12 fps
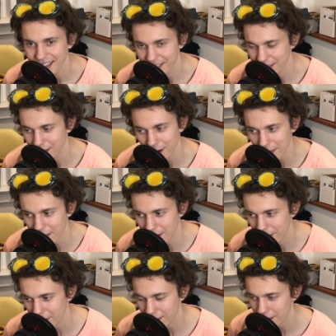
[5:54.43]
like none of the
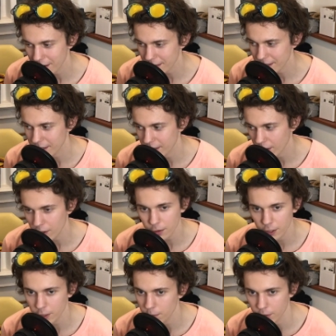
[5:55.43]
good, none of the all
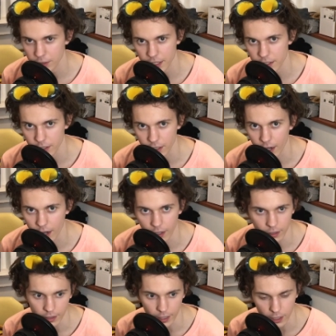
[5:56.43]
the good birthdays are
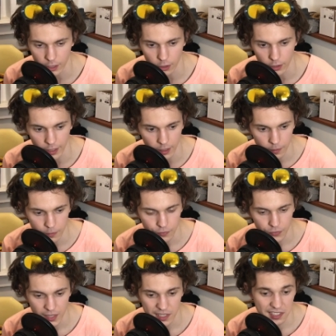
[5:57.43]
gone. Like, you know, like
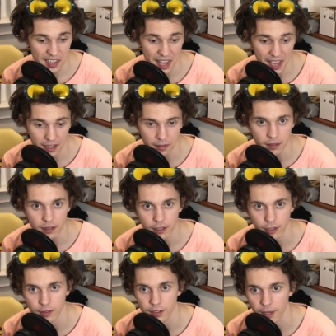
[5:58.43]
ten,
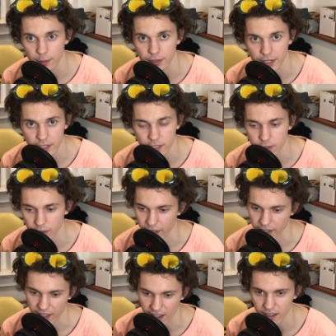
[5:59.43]
you're in double digits. You're
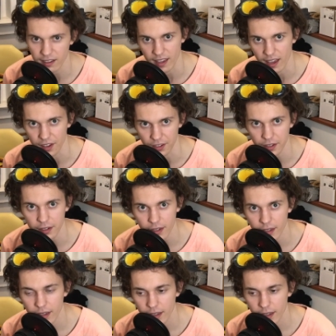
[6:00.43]
like, hell yeah, dude.